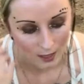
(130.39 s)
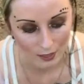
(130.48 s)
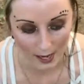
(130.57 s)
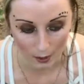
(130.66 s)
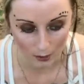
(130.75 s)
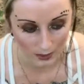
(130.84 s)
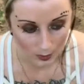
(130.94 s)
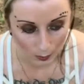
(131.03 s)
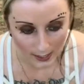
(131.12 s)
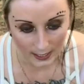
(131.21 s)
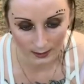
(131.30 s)
there this
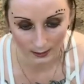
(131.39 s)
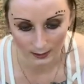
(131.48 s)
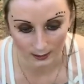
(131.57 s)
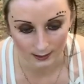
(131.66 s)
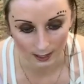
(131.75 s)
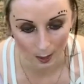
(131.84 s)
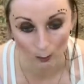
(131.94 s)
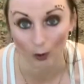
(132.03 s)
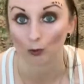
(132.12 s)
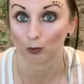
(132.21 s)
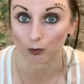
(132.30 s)
week and get some
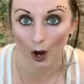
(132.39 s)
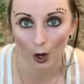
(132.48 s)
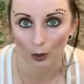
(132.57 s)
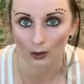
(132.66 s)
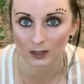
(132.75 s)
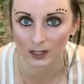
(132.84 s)
rose,